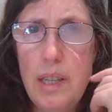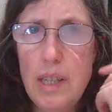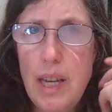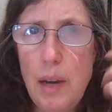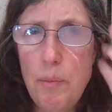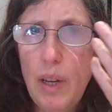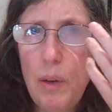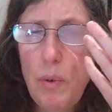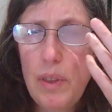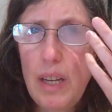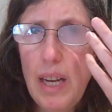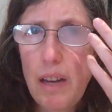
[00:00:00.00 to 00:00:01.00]
it's happening
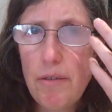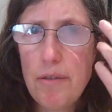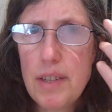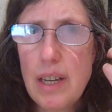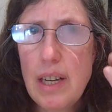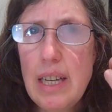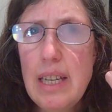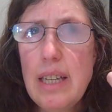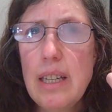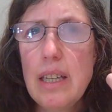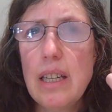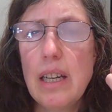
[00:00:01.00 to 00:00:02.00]
with the left eye